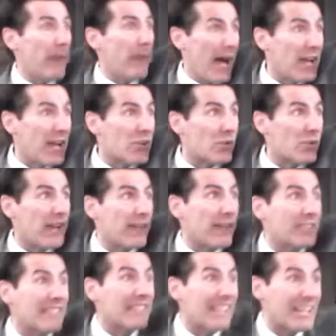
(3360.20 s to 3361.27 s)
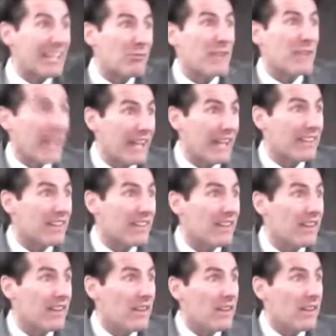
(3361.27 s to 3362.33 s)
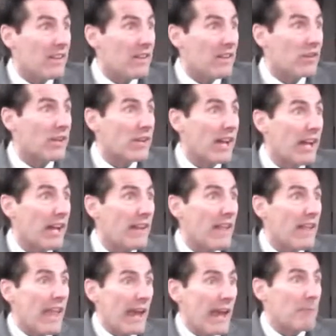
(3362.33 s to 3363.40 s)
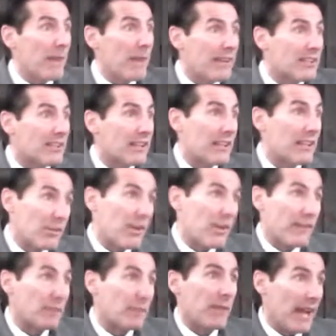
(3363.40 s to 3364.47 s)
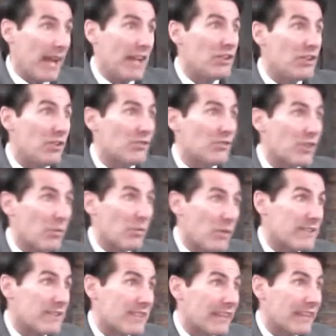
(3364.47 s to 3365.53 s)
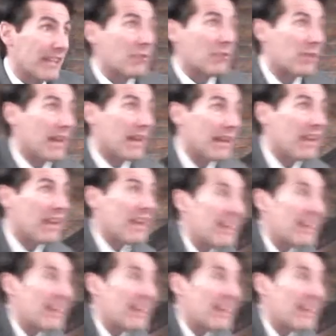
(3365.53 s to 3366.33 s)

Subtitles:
buyer would have to liquidate, okay? And basically there would have to be an end user, and once they liquidate,